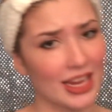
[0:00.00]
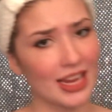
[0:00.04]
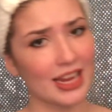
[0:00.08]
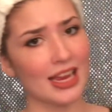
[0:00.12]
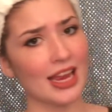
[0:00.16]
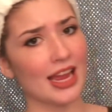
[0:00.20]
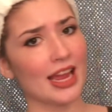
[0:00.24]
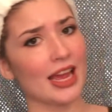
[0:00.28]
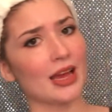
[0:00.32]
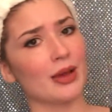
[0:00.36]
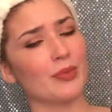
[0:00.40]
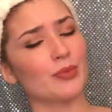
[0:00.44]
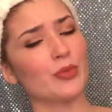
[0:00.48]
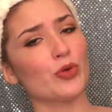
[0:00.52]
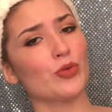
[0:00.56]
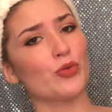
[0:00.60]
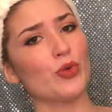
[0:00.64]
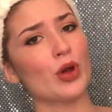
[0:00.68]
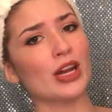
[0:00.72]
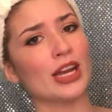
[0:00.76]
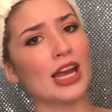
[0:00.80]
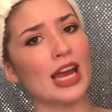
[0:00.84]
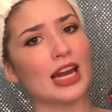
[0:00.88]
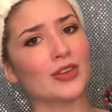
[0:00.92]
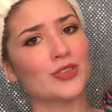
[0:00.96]
I am
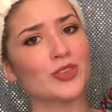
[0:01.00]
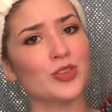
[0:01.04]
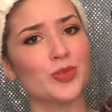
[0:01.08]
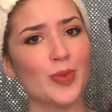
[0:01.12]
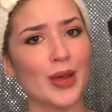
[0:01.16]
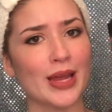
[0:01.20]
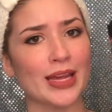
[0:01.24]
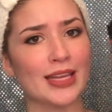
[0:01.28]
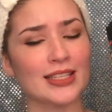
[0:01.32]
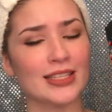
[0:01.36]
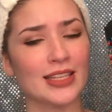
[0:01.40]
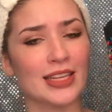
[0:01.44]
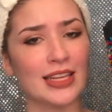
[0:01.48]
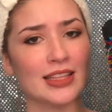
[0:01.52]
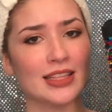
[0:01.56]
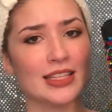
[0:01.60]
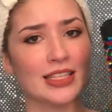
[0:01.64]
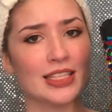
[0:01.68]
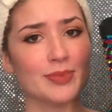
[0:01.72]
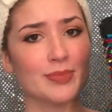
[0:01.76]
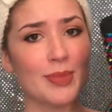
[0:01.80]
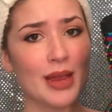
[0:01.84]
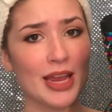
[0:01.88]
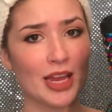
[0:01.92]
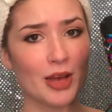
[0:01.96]
running out of space in
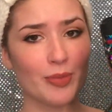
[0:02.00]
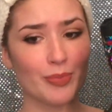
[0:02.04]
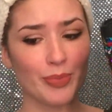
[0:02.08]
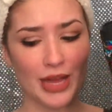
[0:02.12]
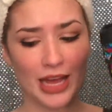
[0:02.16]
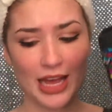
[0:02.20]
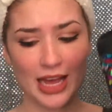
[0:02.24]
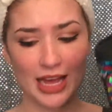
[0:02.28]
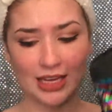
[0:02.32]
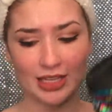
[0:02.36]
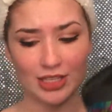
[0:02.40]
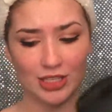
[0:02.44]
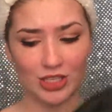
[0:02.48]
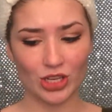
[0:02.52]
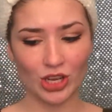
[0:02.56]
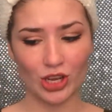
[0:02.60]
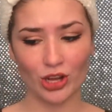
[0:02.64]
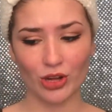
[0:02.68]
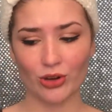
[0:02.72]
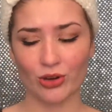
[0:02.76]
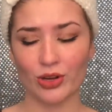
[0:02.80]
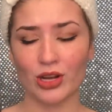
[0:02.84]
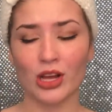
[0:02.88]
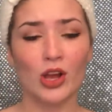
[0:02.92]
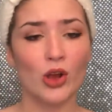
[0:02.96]
this makeup bag.
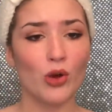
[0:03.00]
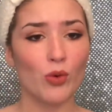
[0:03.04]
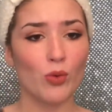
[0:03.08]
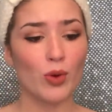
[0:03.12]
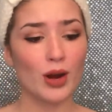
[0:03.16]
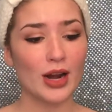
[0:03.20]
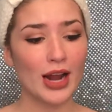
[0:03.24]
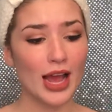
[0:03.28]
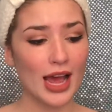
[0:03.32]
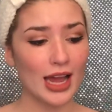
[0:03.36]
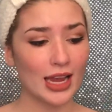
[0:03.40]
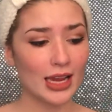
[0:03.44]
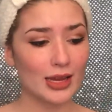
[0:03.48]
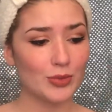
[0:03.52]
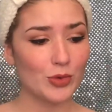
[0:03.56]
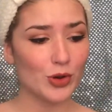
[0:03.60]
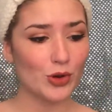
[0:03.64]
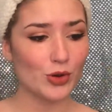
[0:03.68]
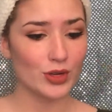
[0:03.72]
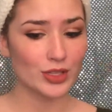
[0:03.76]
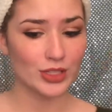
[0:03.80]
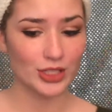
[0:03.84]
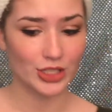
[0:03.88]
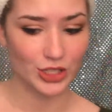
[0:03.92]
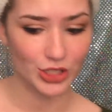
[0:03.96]
So what I'm
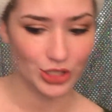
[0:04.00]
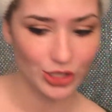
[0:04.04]
going to